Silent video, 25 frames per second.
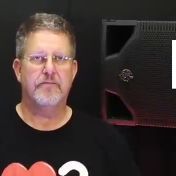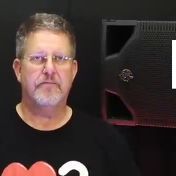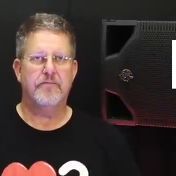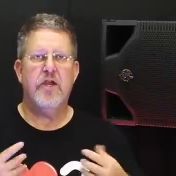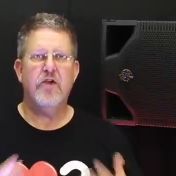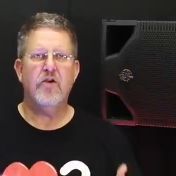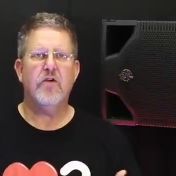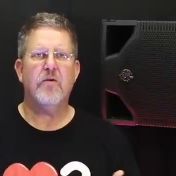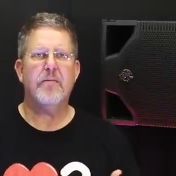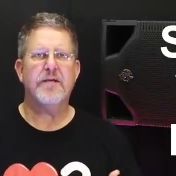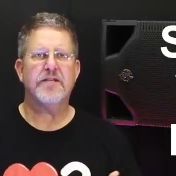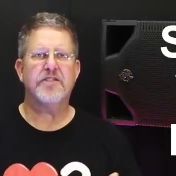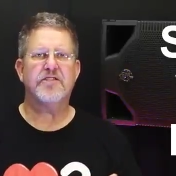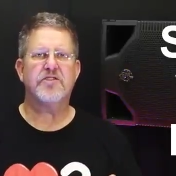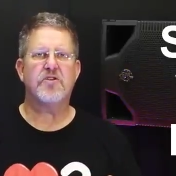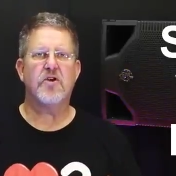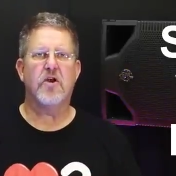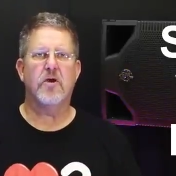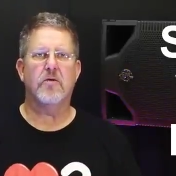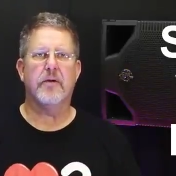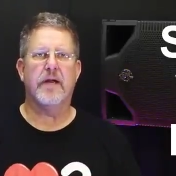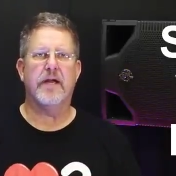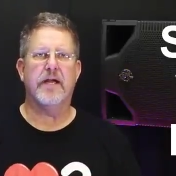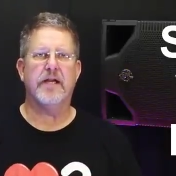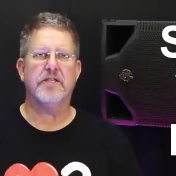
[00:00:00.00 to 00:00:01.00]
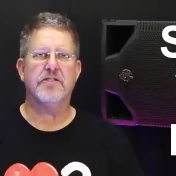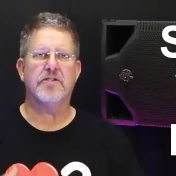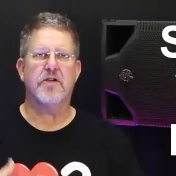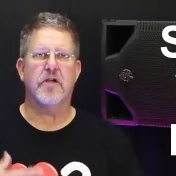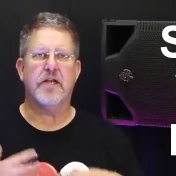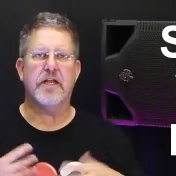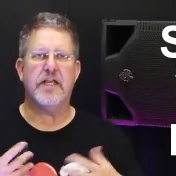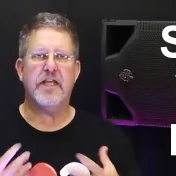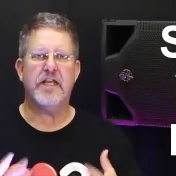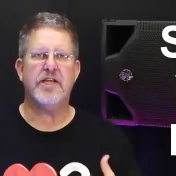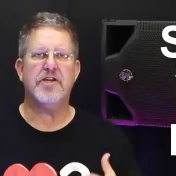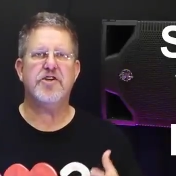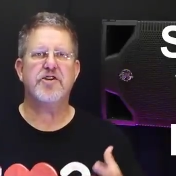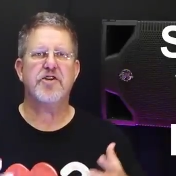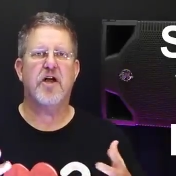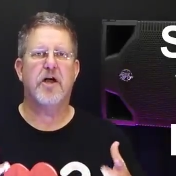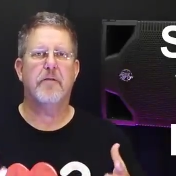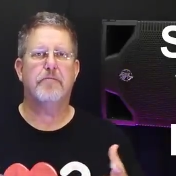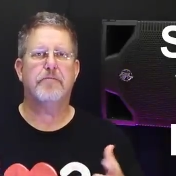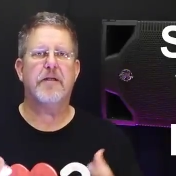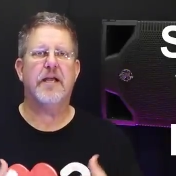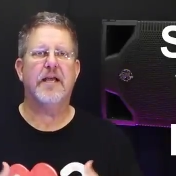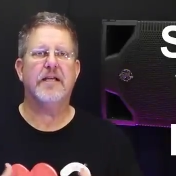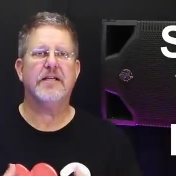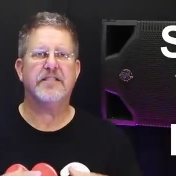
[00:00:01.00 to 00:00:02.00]
Here are my star ratings on each
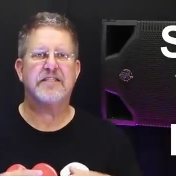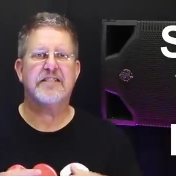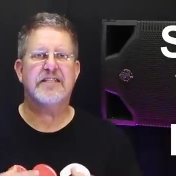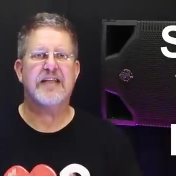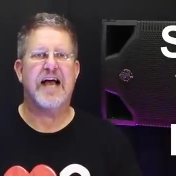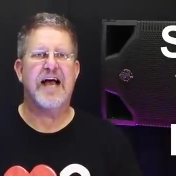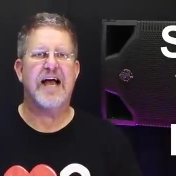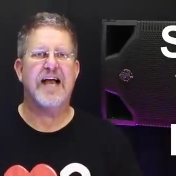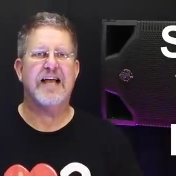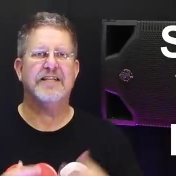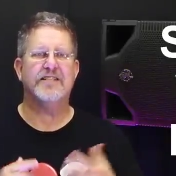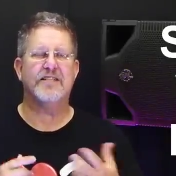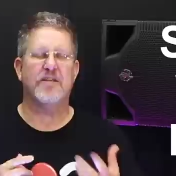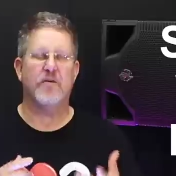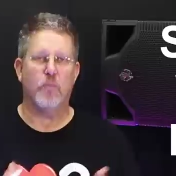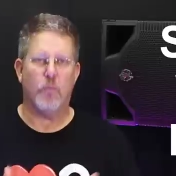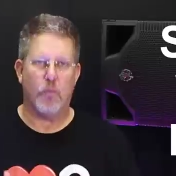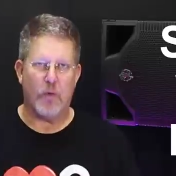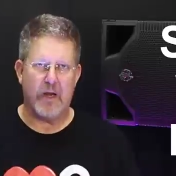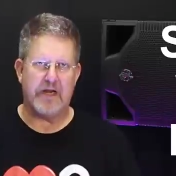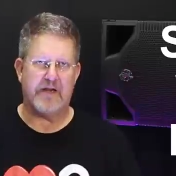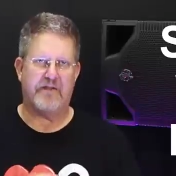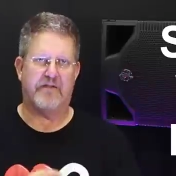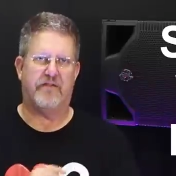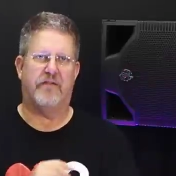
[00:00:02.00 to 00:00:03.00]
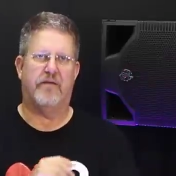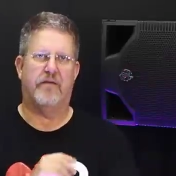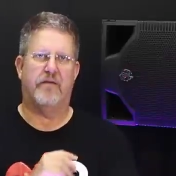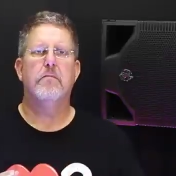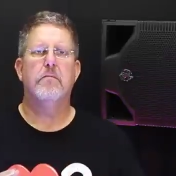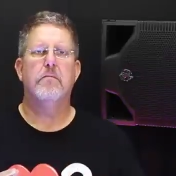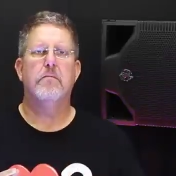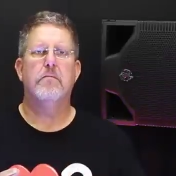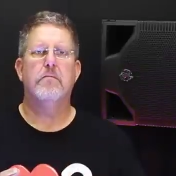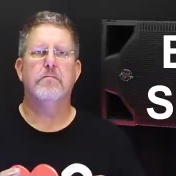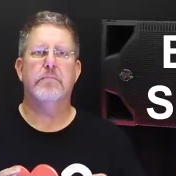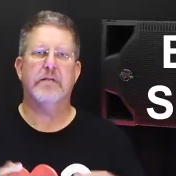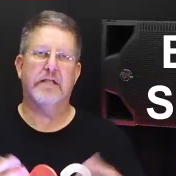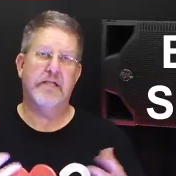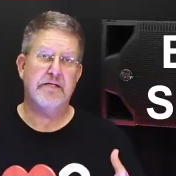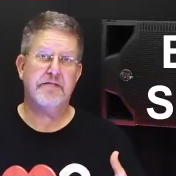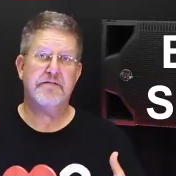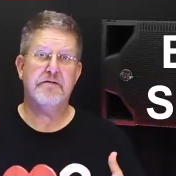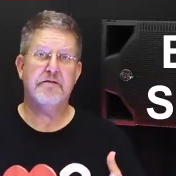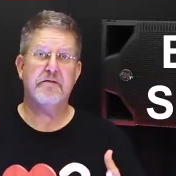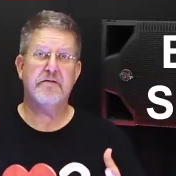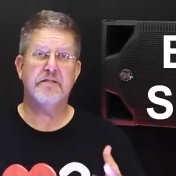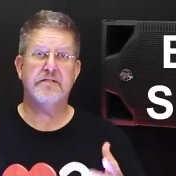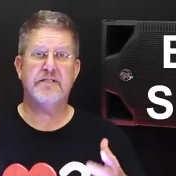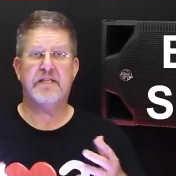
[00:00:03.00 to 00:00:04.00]
uplight size and weight.
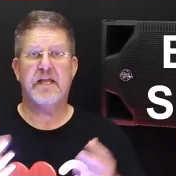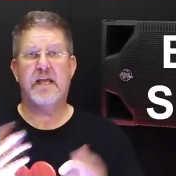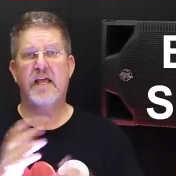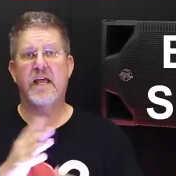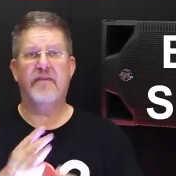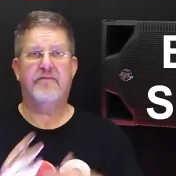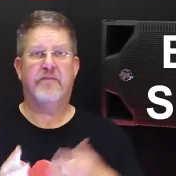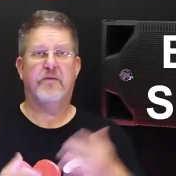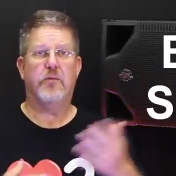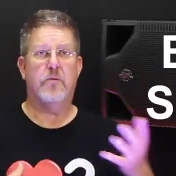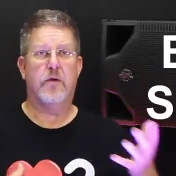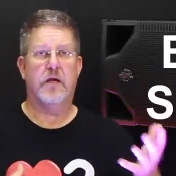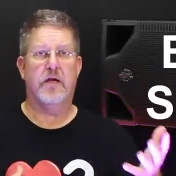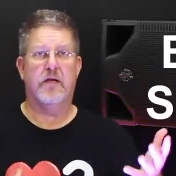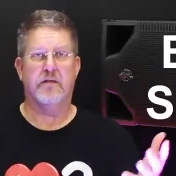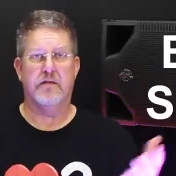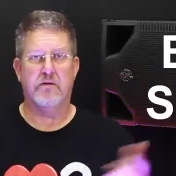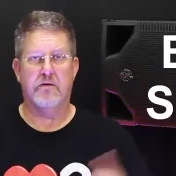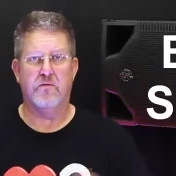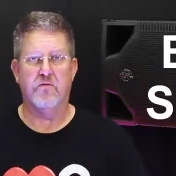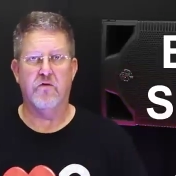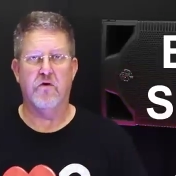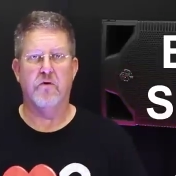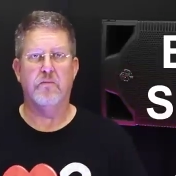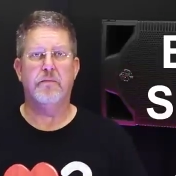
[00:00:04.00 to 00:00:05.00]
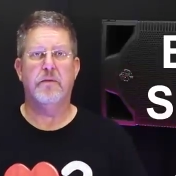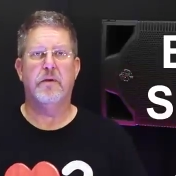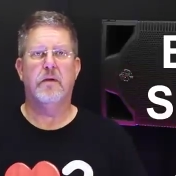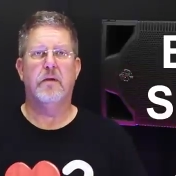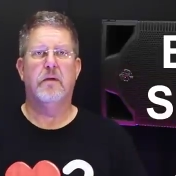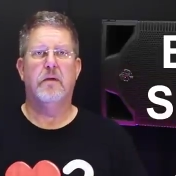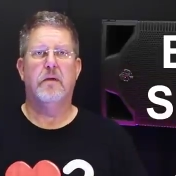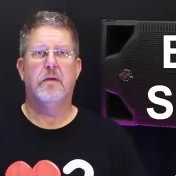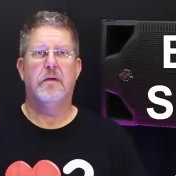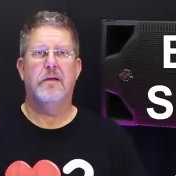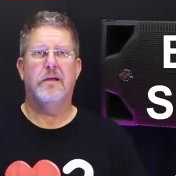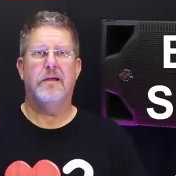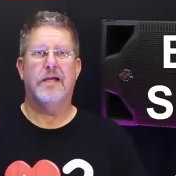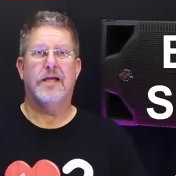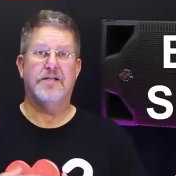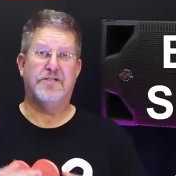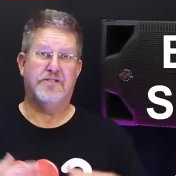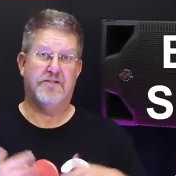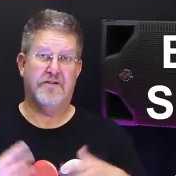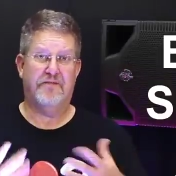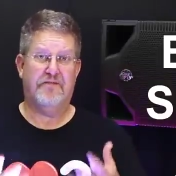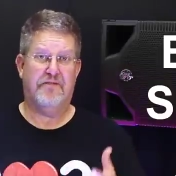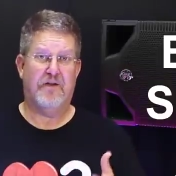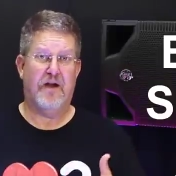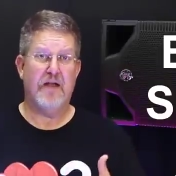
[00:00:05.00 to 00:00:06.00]
Blizzard is the heavyweight of the group and
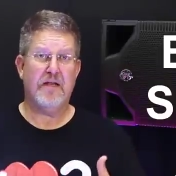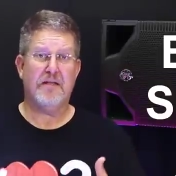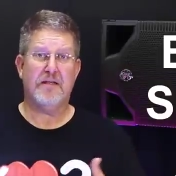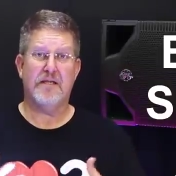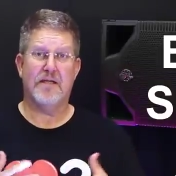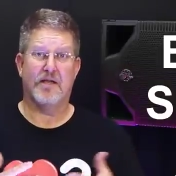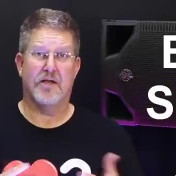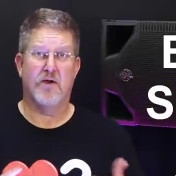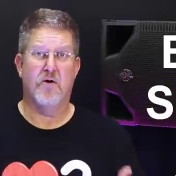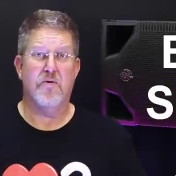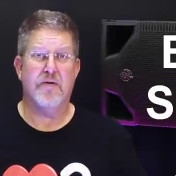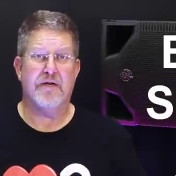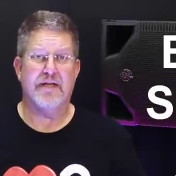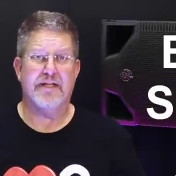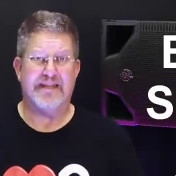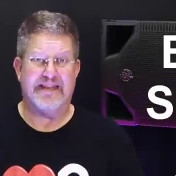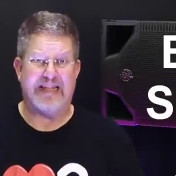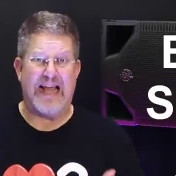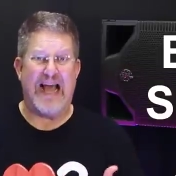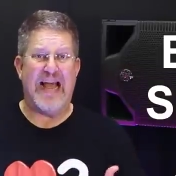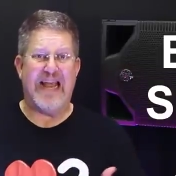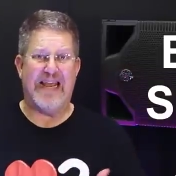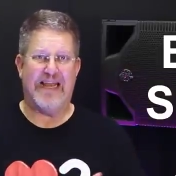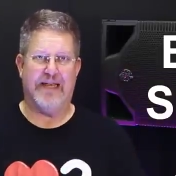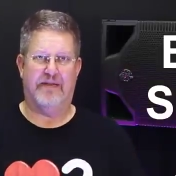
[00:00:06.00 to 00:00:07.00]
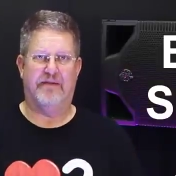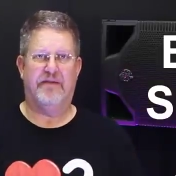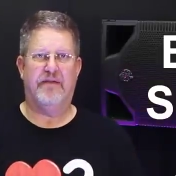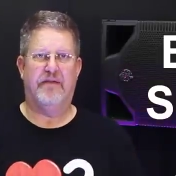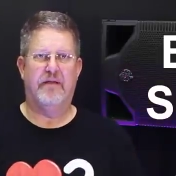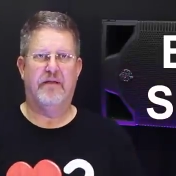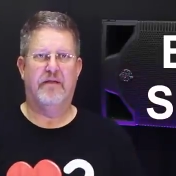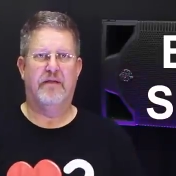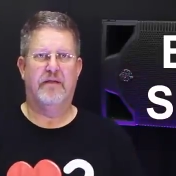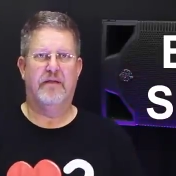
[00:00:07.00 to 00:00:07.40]
should frankly go on a diet.